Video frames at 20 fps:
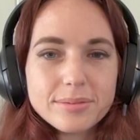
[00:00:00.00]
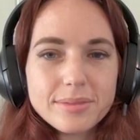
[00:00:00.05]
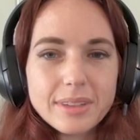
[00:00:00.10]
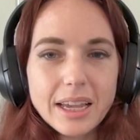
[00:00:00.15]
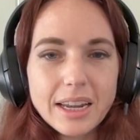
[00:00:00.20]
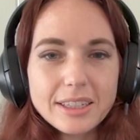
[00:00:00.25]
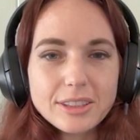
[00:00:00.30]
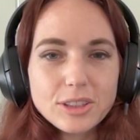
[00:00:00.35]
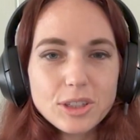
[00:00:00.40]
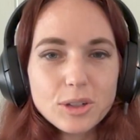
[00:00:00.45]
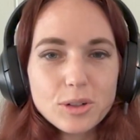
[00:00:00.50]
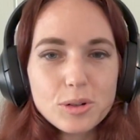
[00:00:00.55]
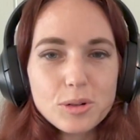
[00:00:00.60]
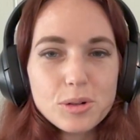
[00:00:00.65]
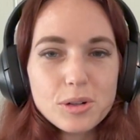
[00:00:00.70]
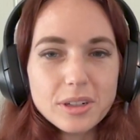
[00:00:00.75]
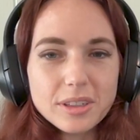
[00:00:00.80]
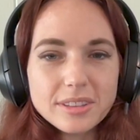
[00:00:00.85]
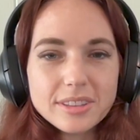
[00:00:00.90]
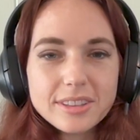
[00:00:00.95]
That is so
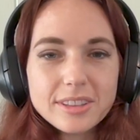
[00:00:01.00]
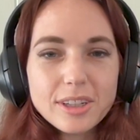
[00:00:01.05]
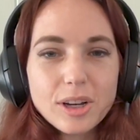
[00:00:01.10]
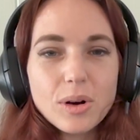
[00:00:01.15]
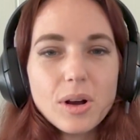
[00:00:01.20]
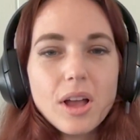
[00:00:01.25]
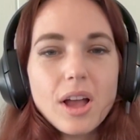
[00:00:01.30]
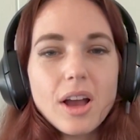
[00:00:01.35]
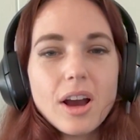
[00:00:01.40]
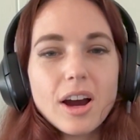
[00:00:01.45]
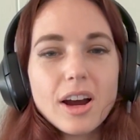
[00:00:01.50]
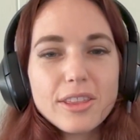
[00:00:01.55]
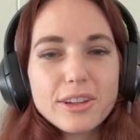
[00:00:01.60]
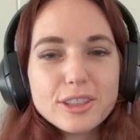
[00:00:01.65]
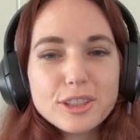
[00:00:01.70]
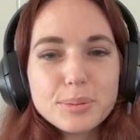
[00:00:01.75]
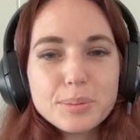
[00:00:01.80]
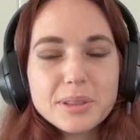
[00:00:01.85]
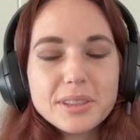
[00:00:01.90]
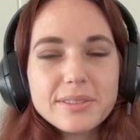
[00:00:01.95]
cool. So are
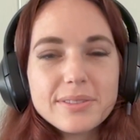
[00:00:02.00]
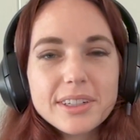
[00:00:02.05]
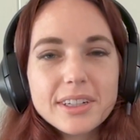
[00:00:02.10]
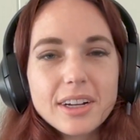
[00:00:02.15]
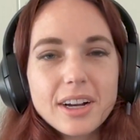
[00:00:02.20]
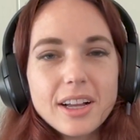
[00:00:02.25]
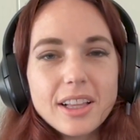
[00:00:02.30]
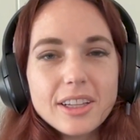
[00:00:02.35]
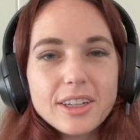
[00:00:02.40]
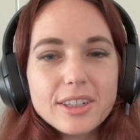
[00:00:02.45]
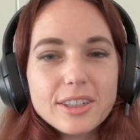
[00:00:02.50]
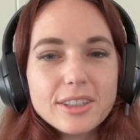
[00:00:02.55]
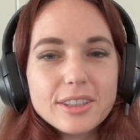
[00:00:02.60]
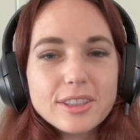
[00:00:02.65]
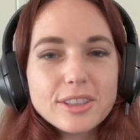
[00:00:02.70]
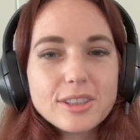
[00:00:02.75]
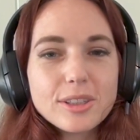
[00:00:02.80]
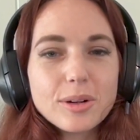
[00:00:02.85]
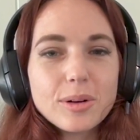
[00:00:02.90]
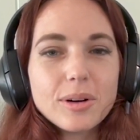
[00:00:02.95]
there specific
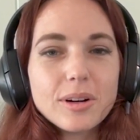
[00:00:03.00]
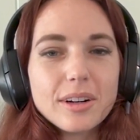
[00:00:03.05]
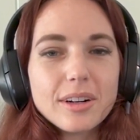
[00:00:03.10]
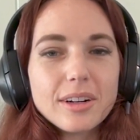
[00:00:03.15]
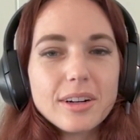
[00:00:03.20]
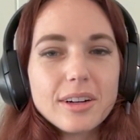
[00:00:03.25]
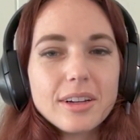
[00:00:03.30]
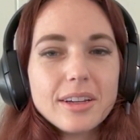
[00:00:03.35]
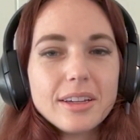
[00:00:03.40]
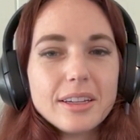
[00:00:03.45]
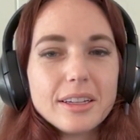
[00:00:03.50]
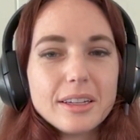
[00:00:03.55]
colors or